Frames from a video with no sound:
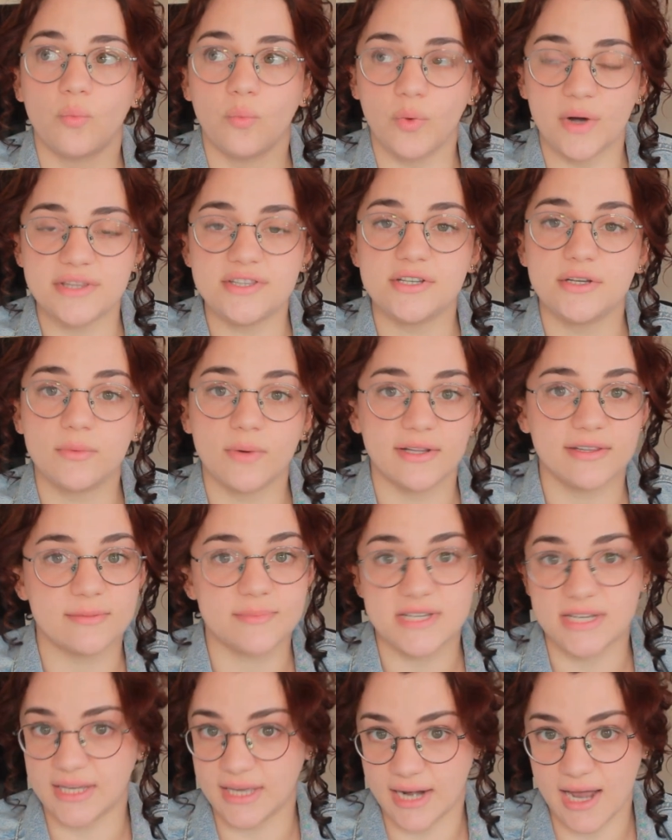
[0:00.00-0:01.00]
What do you want them
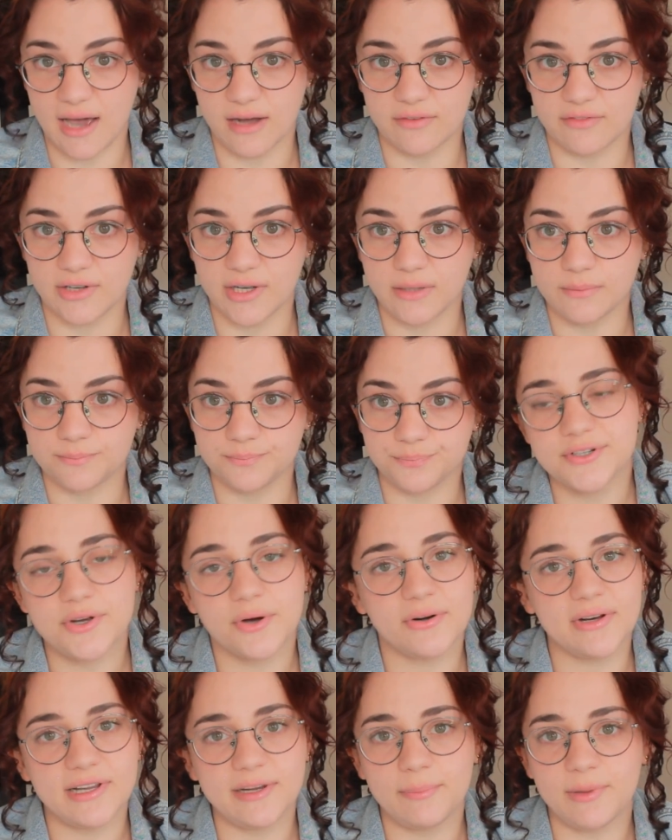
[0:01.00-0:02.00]
to get out of it? If you're
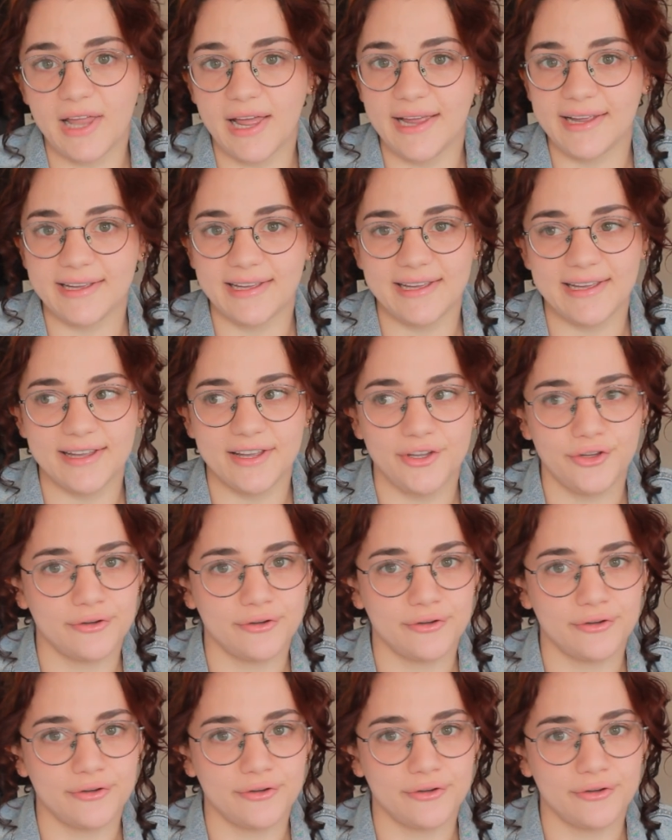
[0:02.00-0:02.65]
totally blanking,